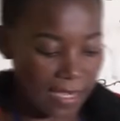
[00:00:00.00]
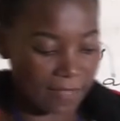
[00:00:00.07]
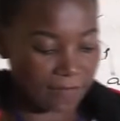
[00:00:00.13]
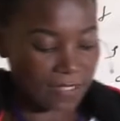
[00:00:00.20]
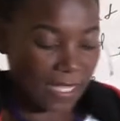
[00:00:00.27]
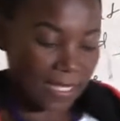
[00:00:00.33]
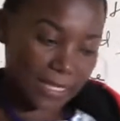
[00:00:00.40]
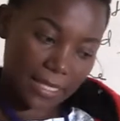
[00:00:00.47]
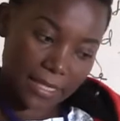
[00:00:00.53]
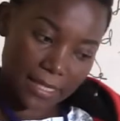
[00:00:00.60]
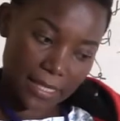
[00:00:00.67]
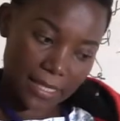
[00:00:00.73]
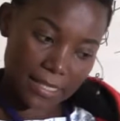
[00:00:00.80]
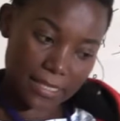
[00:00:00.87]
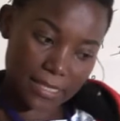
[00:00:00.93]
I've said that
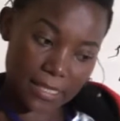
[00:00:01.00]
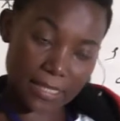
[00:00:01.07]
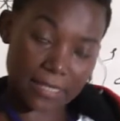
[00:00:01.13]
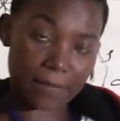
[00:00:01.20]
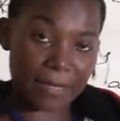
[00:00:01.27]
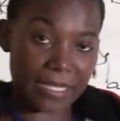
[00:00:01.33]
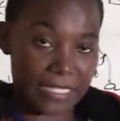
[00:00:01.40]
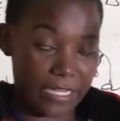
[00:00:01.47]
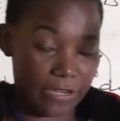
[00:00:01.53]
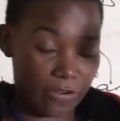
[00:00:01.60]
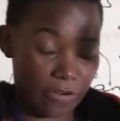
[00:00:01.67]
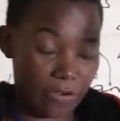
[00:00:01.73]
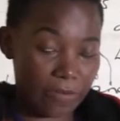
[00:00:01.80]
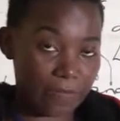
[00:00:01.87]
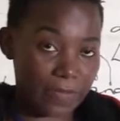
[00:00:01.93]
this is a
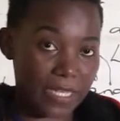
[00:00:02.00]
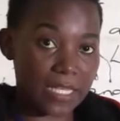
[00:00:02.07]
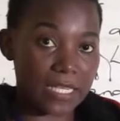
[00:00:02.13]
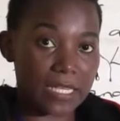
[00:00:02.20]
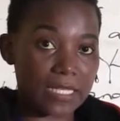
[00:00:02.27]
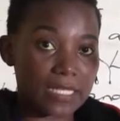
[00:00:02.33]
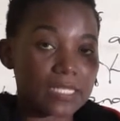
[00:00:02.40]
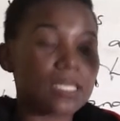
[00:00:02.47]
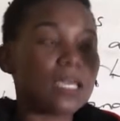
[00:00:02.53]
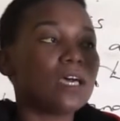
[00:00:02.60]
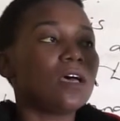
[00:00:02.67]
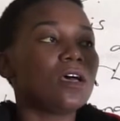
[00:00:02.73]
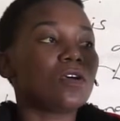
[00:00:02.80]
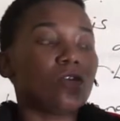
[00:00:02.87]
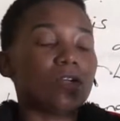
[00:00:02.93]
material, meaning
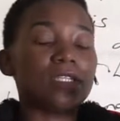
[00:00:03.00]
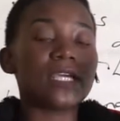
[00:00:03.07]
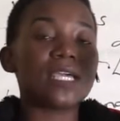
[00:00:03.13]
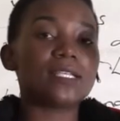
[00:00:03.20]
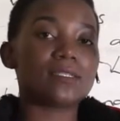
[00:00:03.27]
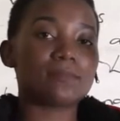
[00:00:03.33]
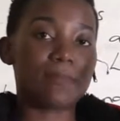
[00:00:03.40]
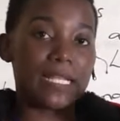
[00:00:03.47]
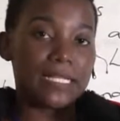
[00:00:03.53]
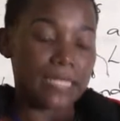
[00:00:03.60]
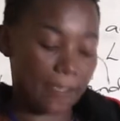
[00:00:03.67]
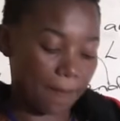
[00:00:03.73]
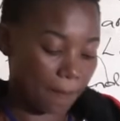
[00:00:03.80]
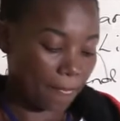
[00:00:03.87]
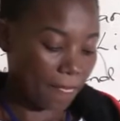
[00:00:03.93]
it contains
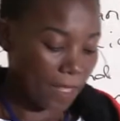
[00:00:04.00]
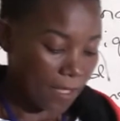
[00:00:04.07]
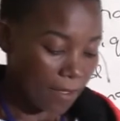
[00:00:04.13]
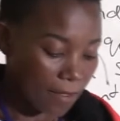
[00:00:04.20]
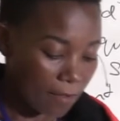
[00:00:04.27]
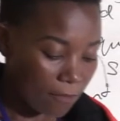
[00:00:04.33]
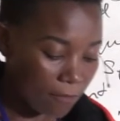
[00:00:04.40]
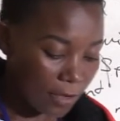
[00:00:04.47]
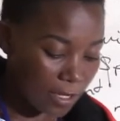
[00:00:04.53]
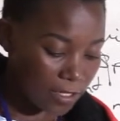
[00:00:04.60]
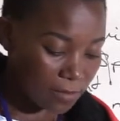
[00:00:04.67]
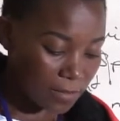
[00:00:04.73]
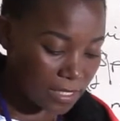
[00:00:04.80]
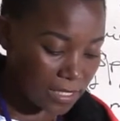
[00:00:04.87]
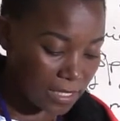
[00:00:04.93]
matter.
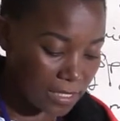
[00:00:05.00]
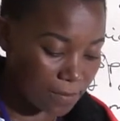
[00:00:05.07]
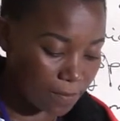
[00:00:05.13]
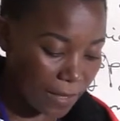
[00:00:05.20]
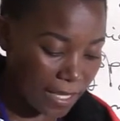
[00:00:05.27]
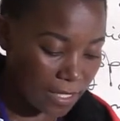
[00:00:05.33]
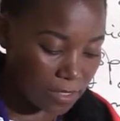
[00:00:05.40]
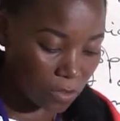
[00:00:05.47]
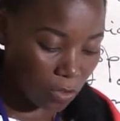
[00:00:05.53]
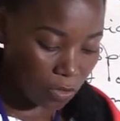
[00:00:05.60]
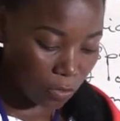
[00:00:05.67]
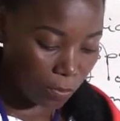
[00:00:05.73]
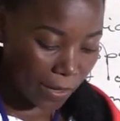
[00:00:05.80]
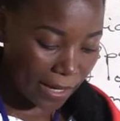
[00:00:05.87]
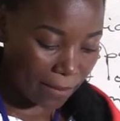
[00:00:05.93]
Volume is the space
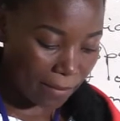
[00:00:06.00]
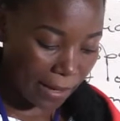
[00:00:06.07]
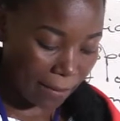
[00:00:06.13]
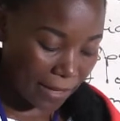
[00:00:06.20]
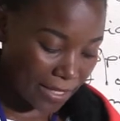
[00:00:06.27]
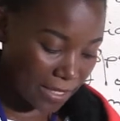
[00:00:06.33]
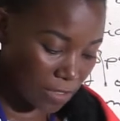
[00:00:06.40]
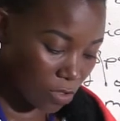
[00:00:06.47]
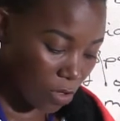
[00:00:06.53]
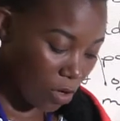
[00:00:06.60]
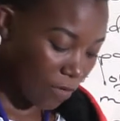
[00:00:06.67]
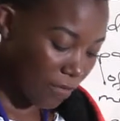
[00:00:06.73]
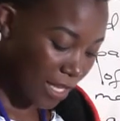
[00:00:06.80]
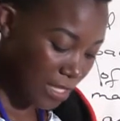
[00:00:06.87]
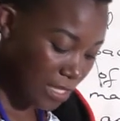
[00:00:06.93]
occupied by matter. So
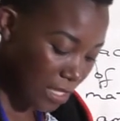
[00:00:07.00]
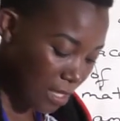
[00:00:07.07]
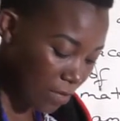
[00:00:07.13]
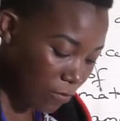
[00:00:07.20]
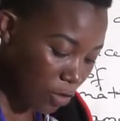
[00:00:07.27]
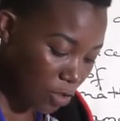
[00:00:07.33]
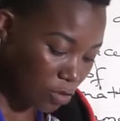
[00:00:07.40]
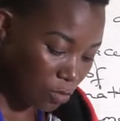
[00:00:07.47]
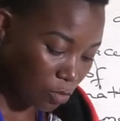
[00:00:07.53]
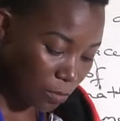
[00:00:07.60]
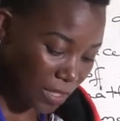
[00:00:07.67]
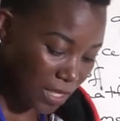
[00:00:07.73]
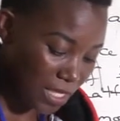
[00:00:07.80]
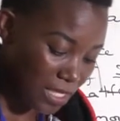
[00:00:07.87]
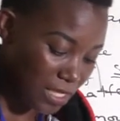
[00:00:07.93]
obviously the volume will
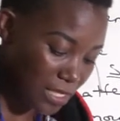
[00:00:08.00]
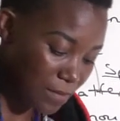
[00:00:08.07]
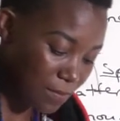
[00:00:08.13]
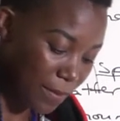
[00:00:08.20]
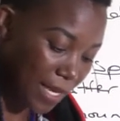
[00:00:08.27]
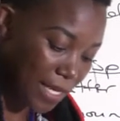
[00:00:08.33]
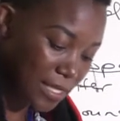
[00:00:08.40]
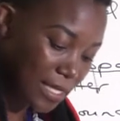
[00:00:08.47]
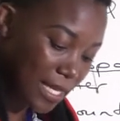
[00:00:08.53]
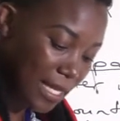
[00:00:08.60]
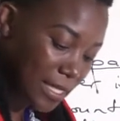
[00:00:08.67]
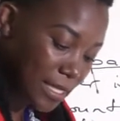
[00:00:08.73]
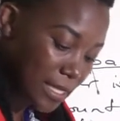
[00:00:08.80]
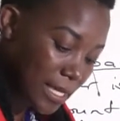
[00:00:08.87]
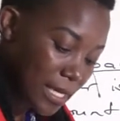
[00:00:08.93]
be this space
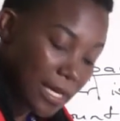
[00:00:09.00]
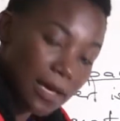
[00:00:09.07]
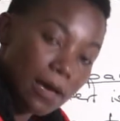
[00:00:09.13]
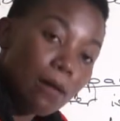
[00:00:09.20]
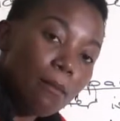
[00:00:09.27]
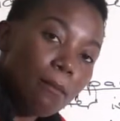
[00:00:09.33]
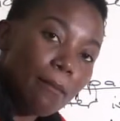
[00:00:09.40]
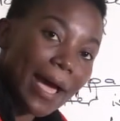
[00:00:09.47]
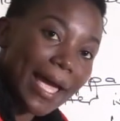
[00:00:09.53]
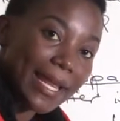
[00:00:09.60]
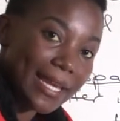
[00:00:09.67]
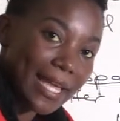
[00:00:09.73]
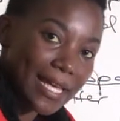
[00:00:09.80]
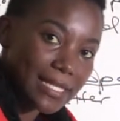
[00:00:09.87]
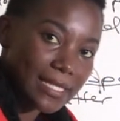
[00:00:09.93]
that
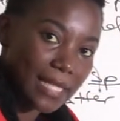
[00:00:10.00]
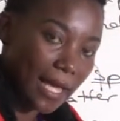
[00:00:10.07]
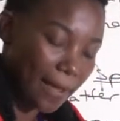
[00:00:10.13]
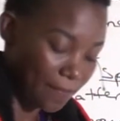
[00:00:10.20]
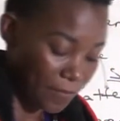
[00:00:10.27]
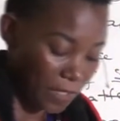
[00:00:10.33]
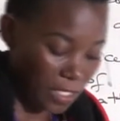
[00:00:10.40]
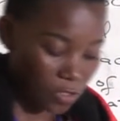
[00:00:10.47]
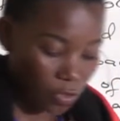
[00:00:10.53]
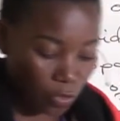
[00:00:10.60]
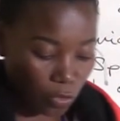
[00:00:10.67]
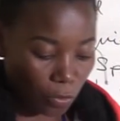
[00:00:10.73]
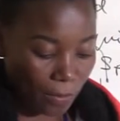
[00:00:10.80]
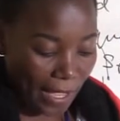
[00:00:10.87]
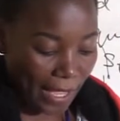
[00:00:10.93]
my duster is
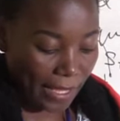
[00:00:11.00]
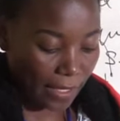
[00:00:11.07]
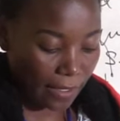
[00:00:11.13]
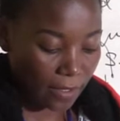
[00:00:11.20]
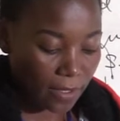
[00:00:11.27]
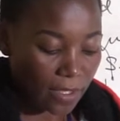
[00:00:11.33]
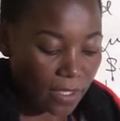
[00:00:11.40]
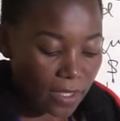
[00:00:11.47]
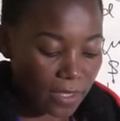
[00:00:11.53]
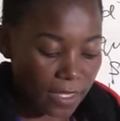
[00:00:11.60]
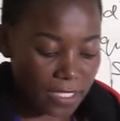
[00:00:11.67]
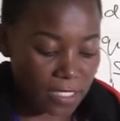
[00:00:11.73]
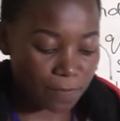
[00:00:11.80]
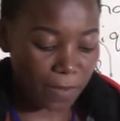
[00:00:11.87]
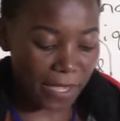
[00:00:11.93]
occupying.
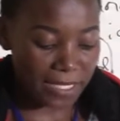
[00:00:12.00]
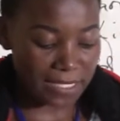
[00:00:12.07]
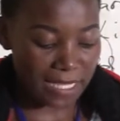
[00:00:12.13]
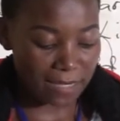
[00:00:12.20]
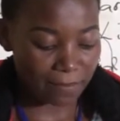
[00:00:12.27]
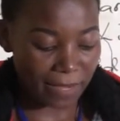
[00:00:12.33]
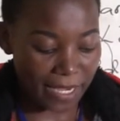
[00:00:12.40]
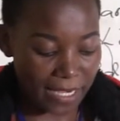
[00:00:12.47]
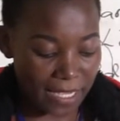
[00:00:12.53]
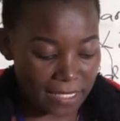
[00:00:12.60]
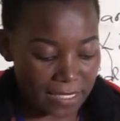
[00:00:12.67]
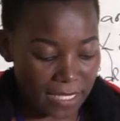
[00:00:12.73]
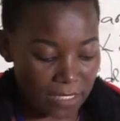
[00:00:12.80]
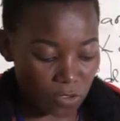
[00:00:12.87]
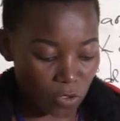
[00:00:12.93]
The space that my
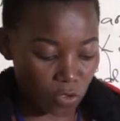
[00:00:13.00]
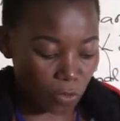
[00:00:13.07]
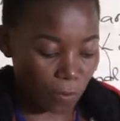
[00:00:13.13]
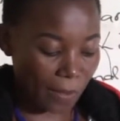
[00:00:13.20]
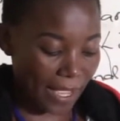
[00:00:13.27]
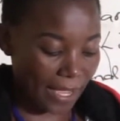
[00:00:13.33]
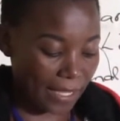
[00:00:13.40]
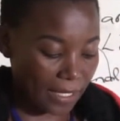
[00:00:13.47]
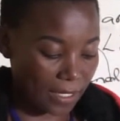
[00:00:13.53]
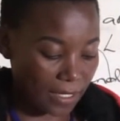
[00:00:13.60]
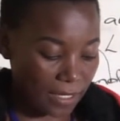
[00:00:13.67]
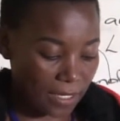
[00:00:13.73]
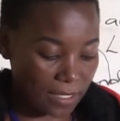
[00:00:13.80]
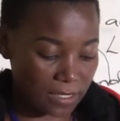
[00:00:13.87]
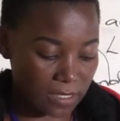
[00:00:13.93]
duster is
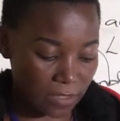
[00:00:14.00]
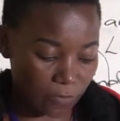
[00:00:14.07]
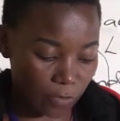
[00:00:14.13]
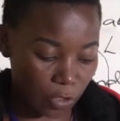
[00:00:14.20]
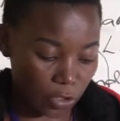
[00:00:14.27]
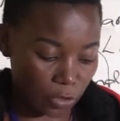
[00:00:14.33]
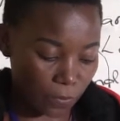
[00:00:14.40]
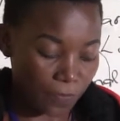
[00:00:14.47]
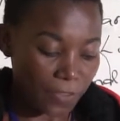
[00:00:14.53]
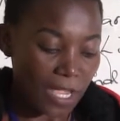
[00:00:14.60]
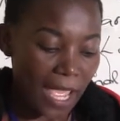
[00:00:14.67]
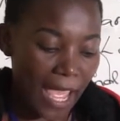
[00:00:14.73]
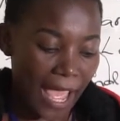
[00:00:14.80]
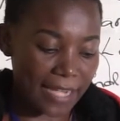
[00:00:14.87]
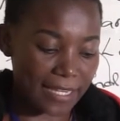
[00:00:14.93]
occupying is the volume.
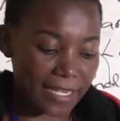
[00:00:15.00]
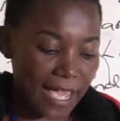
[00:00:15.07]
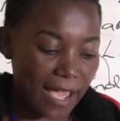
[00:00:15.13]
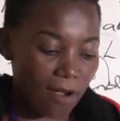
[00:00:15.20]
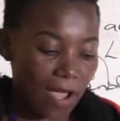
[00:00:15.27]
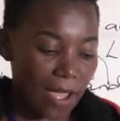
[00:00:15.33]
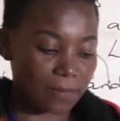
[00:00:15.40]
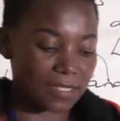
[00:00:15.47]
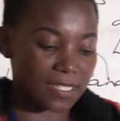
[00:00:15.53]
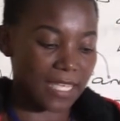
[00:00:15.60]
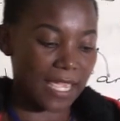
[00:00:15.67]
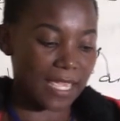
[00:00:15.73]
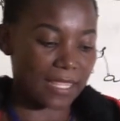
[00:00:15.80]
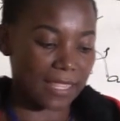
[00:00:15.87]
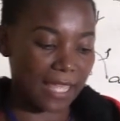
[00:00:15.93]
And now I'm
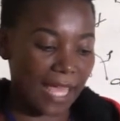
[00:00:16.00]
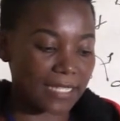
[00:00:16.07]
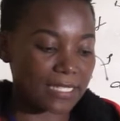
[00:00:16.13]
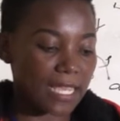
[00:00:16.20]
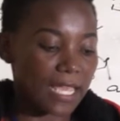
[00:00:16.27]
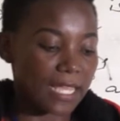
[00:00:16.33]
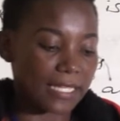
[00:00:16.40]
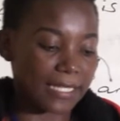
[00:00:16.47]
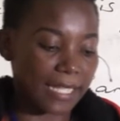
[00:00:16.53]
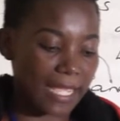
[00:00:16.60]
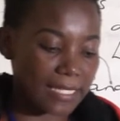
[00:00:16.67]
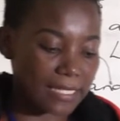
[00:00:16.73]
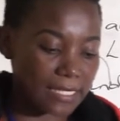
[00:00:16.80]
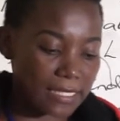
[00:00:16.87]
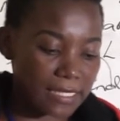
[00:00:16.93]
saying that
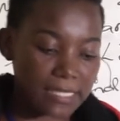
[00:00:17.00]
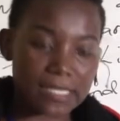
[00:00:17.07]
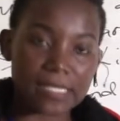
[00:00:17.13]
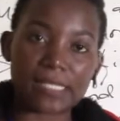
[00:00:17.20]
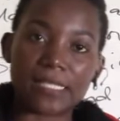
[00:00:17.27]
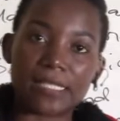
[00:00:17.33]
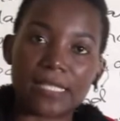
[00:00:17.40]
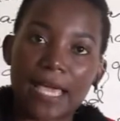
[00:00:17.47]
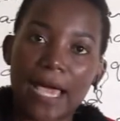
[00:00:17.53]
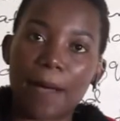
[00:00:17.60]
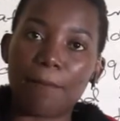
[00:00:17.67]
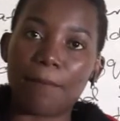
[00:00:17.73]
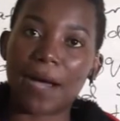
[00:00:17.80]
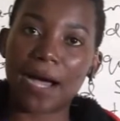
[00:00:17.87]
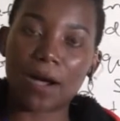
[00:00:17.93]
density is the
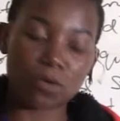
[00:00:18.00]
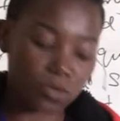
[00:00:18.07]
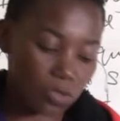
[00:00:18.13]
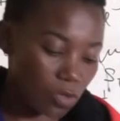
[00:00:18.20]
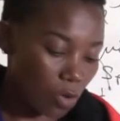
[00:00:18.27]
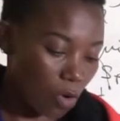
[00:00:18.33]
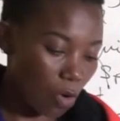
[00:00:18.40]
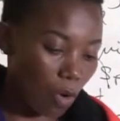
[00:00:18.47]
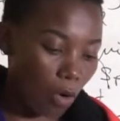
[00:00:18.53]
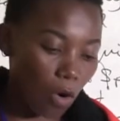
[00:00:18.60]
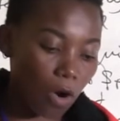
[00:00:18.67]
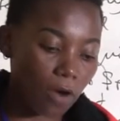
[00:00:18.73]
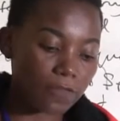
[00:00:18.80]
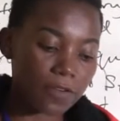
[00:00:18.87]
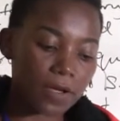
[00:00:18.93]
amount
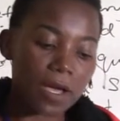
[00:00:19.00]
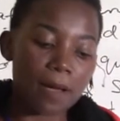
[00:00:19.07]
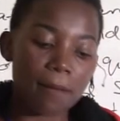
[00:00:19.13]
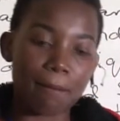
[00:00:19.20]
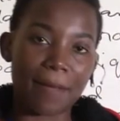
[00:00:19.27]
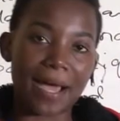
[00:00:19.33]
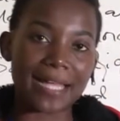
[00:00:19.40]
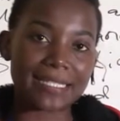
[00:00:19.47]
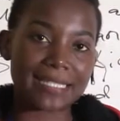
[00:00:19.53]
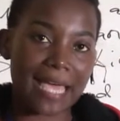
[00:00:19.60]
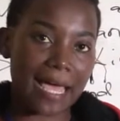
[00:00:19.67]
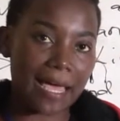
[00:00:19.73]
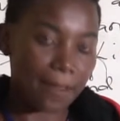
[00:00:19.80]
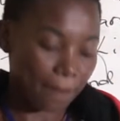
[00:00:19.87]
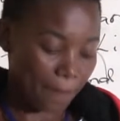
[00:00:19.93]
of
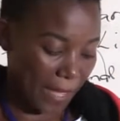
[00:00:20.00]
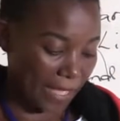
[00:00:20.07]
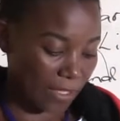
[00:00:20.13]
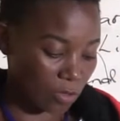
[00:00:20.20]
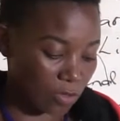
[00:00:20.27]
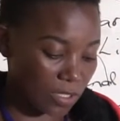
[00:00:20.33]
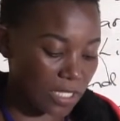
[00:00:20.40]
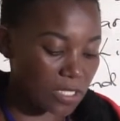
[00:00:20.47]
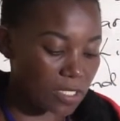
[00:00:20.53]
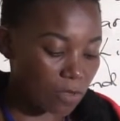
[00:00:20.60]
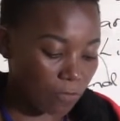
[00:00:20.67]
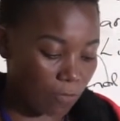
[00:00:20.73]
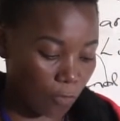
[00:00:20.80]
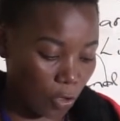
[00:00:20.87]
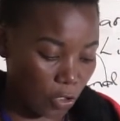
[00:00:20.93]
matter per unit
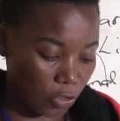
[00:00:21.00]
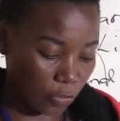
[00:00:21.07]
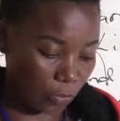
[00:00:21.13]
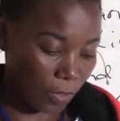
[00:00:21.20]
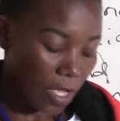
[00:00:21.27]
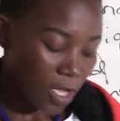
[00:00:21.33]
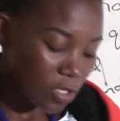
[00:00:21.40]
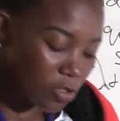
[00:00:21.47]
volume.